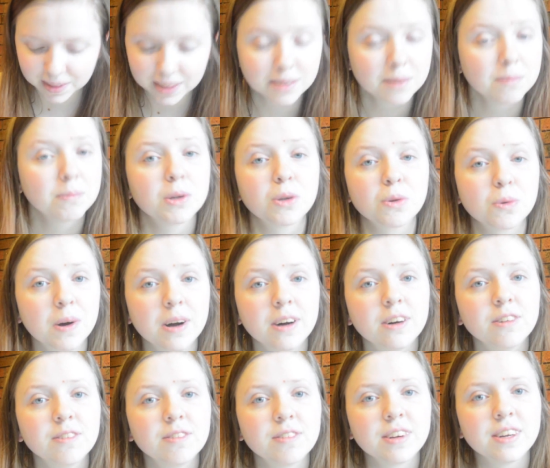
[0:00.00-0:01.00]
Number
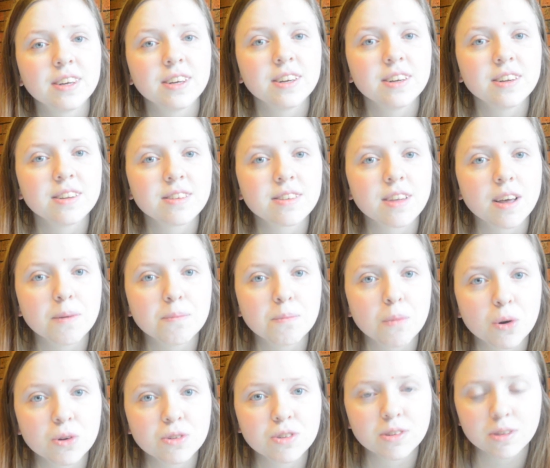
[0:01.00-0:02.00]
12 is
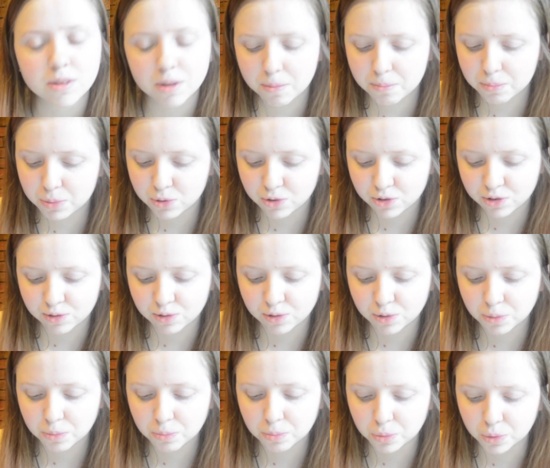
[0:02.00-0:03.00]
Most
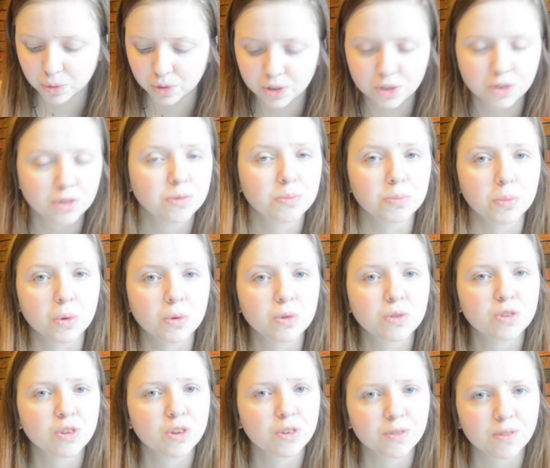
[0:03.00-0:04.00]
Beautiful Book You've Bought
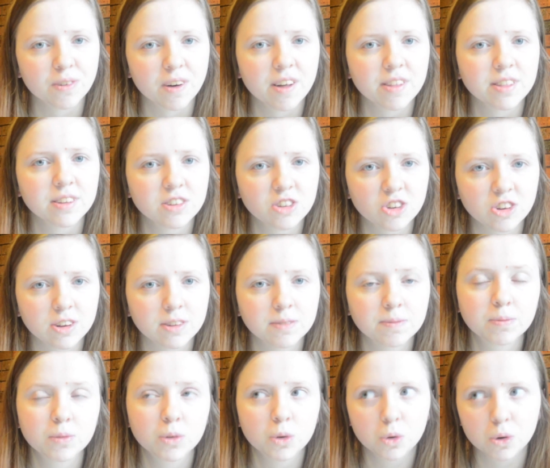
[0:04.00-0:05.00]
so far this year,
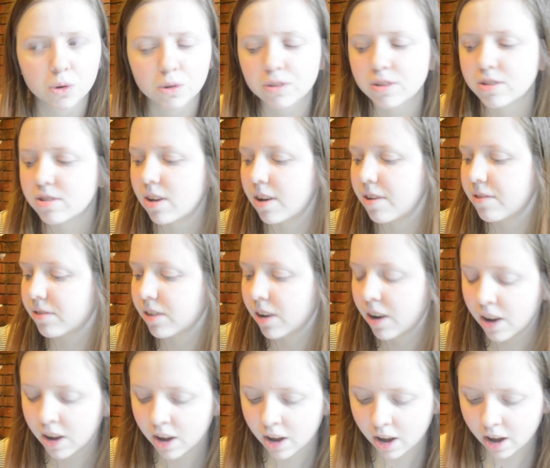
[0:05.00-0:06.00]
or received.
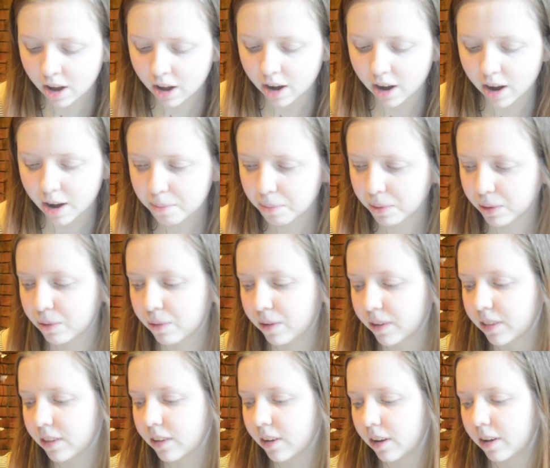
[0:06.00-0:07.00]
I picked one